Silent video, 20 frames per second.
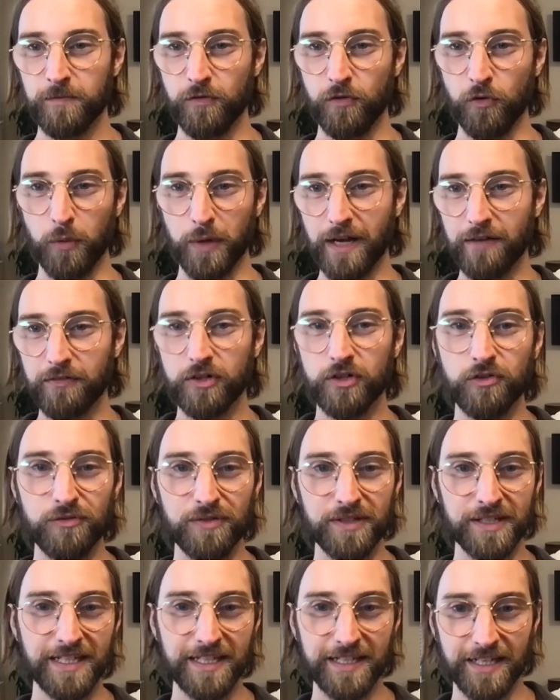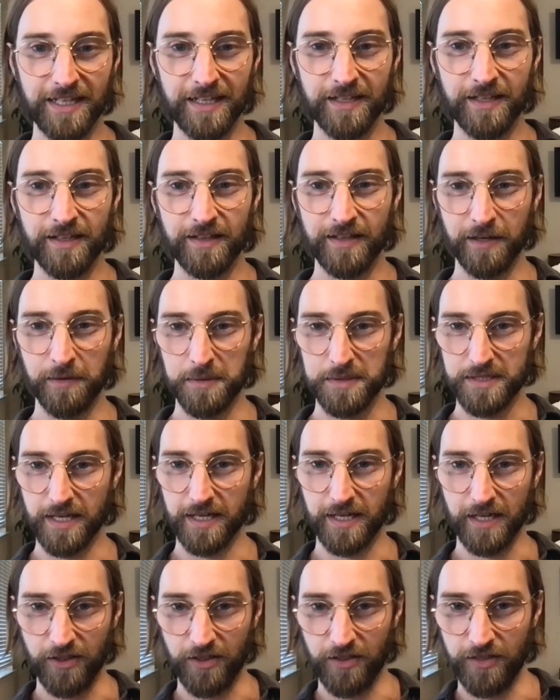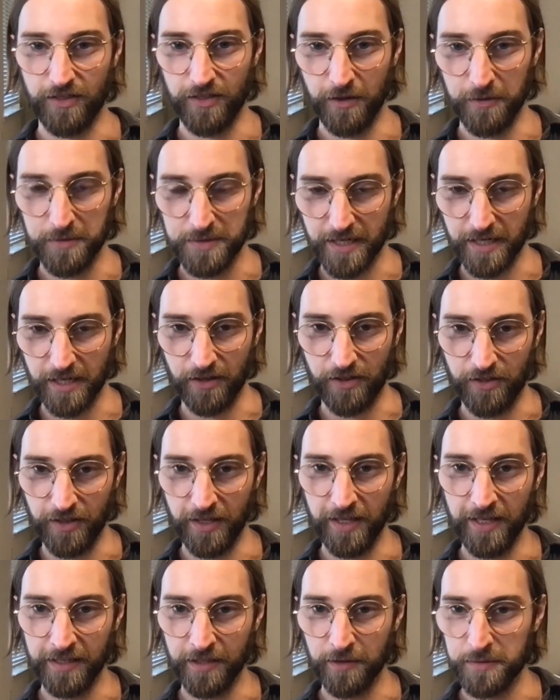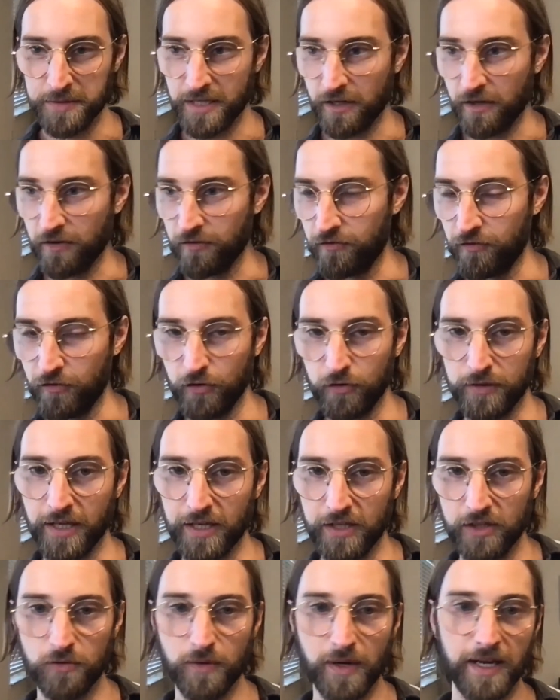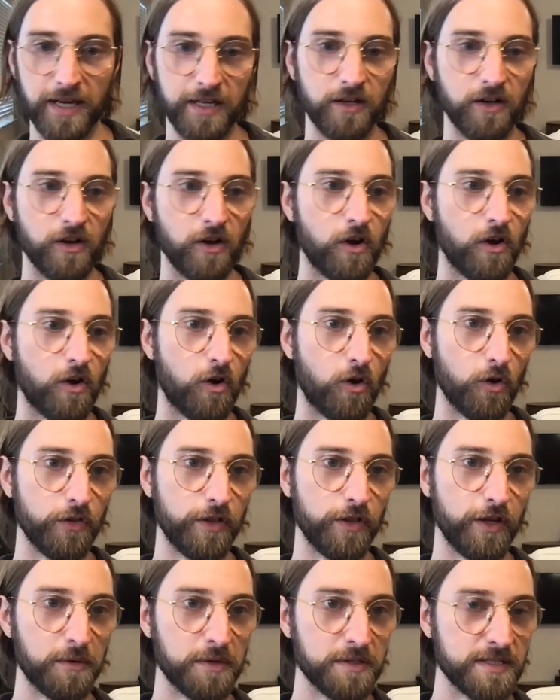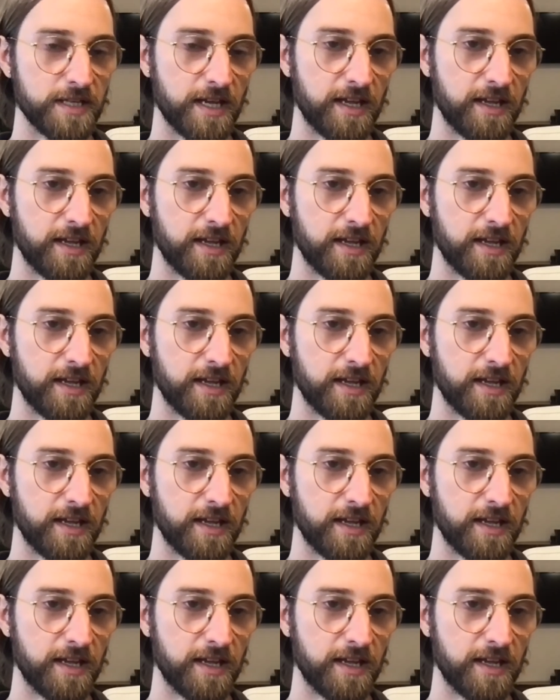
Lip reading: for whatever you needed, there was like a thing, there was like a fruit that you ate, or there was